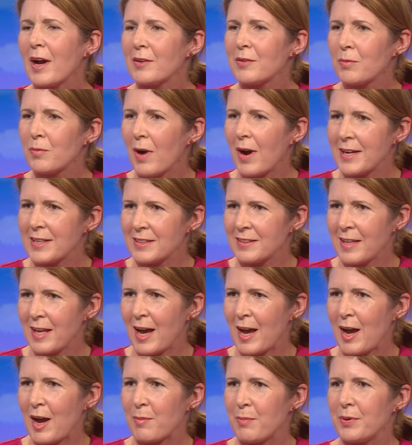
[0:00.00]
And why did that
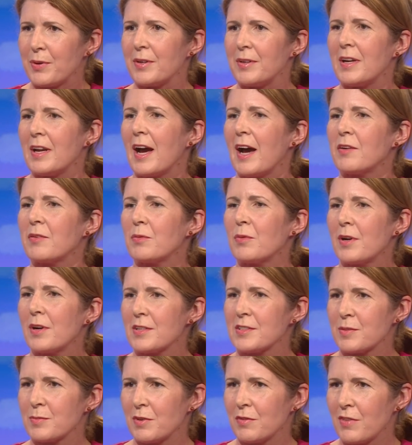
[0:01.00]
happen? And were
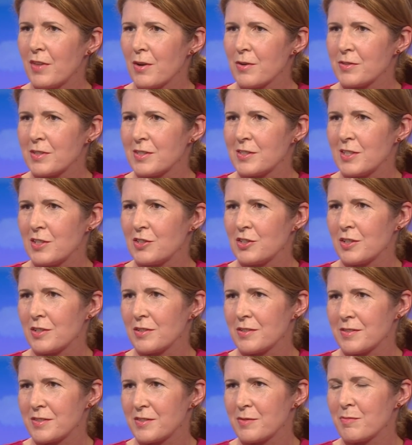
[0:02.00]
some of those
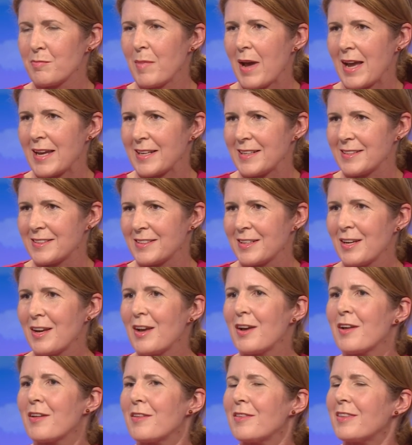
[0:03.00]
decisions made? Well,
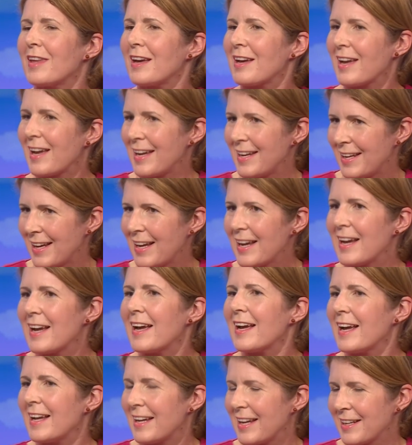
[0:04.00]
culpability, clearly,
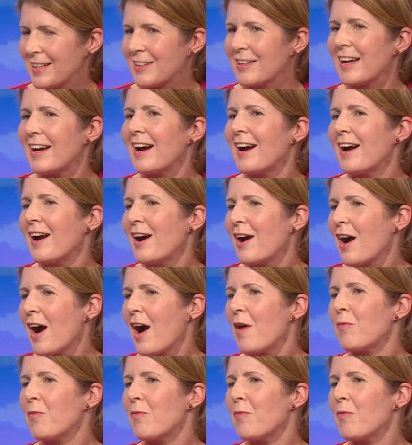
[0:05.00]
but it's not austerity.